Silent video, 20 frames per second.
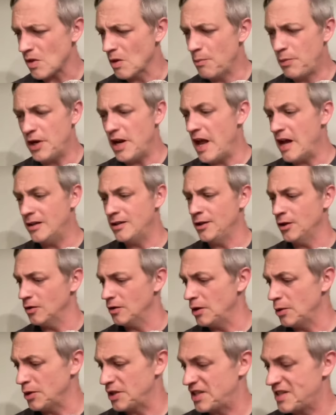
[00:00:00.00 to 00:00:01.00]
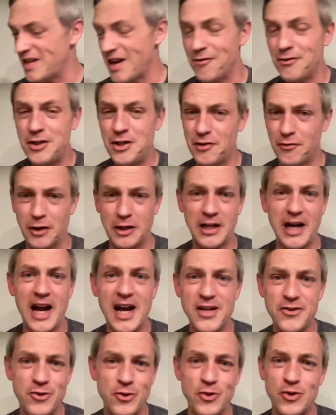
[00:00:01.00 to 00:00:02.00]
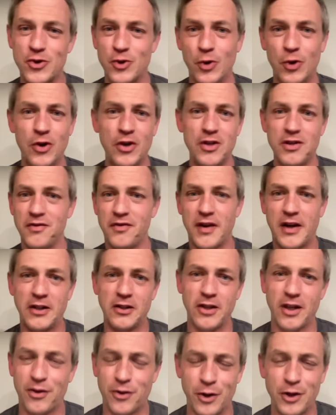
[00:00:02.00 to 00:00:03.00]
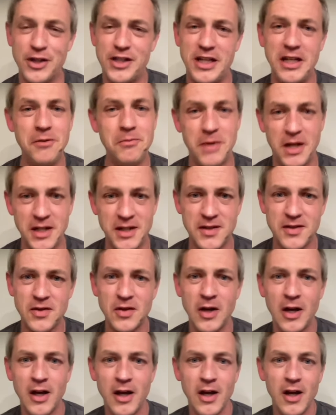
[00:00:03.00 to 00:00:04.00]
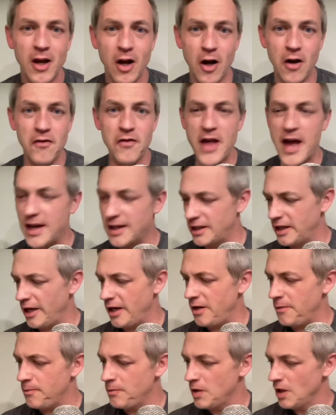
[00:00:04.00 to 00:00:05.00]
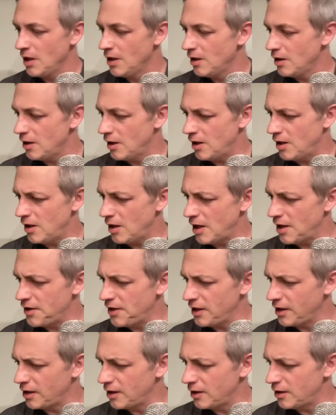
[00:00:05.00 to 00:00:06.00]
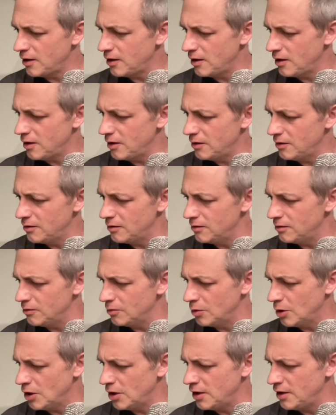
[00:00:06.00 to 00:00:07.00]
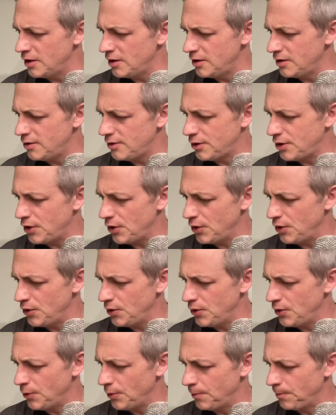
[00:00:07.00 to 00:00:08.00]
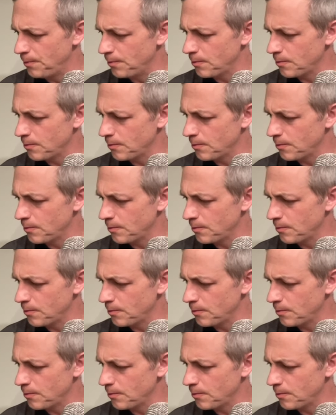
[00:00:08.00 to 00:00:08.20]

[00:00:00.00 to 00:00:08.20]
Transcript: But, you know, there were seven different guys who scored in the final, like, thirteen minutes of that game. Uh, I think uh, one, two...